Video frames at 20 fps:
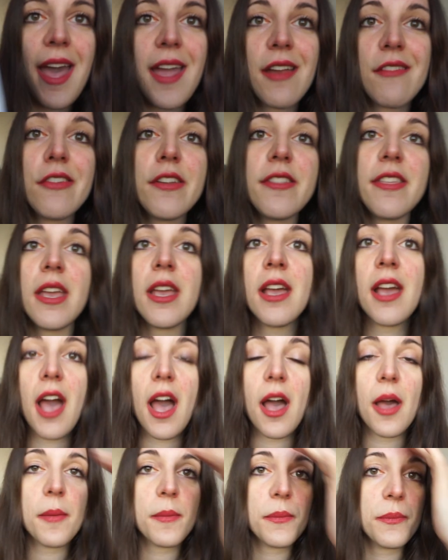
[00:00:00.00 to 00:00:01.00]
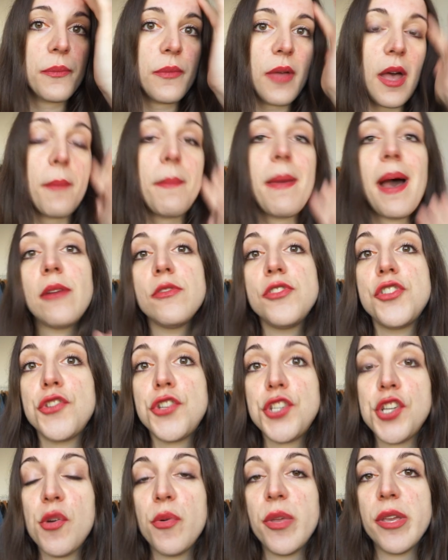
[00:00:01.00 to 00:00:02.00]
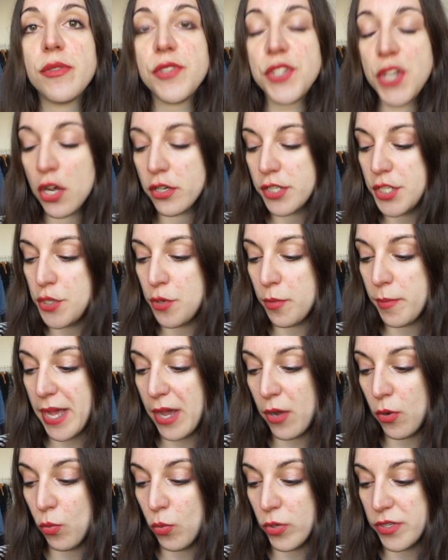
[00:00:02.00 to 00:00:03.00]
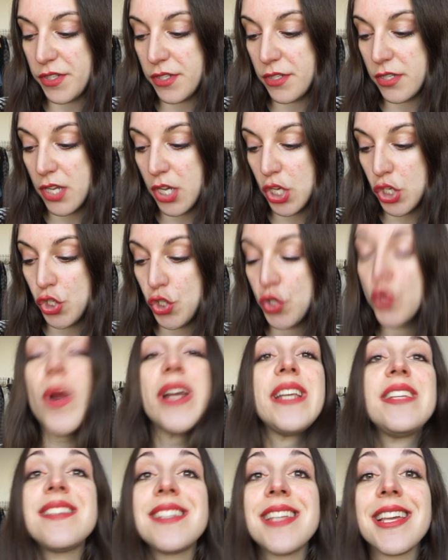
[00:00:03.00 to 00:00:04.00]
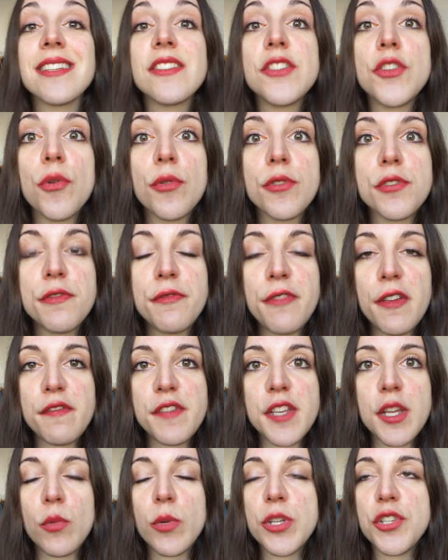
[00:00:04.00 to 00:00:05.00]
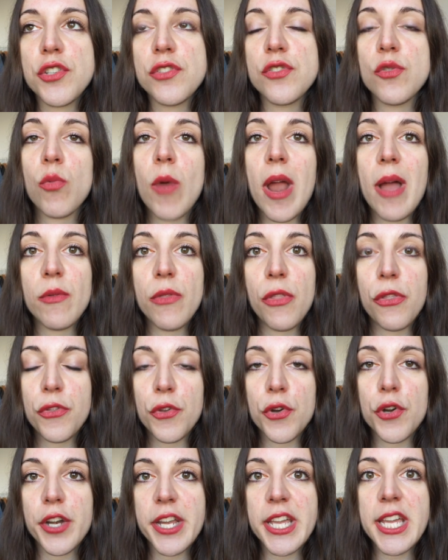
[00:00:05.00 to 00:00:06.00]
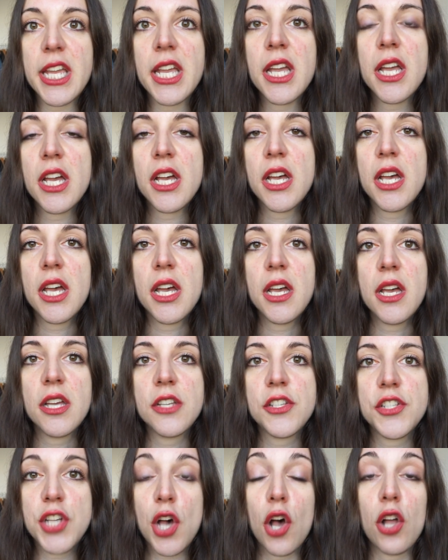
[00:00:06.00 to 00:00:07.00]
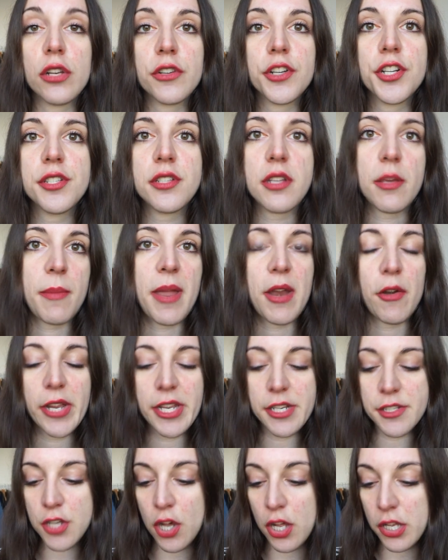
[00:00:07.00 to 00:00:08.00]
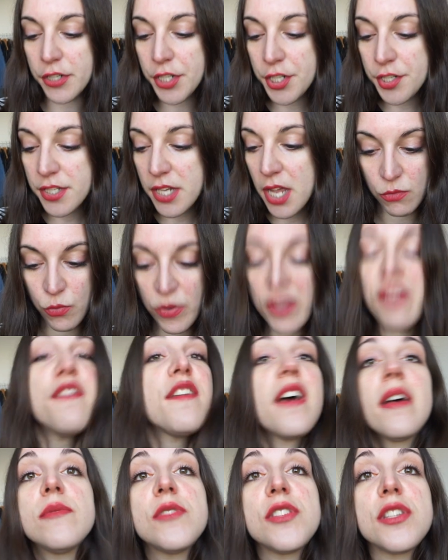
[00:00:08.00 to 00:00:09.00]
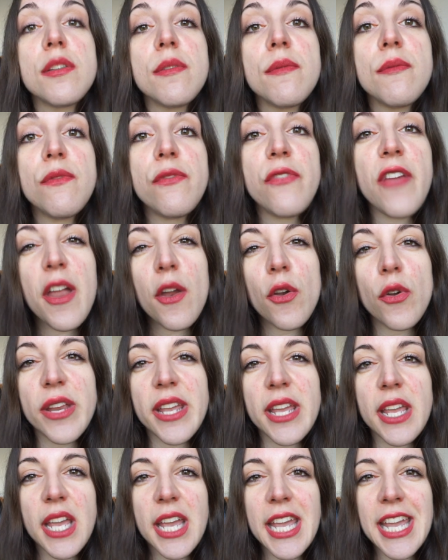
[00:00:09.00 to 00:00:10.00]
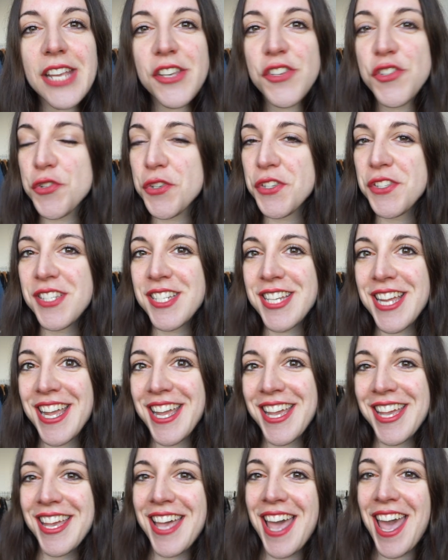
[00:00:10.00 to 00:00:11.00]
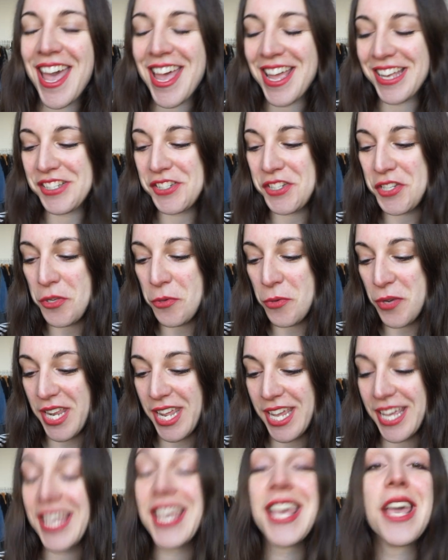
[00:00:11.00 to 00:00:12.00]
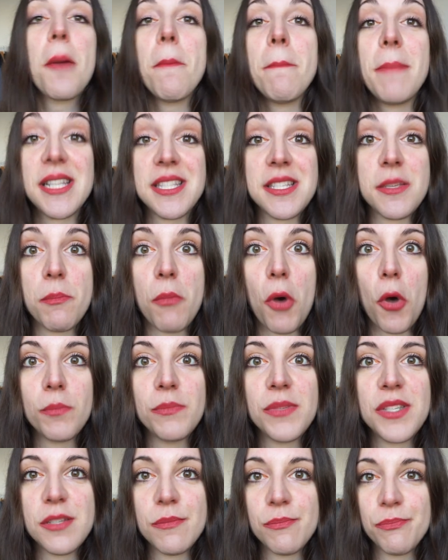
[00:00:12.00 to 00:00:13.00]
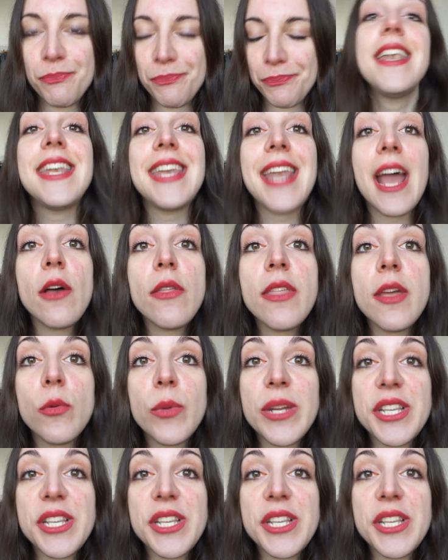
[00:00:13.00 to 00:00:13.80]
Everything I'm about to show you and talk to you about was €26.50, which is around $30 American dollars. We found some very interesting and unique bits and bobs. Now that we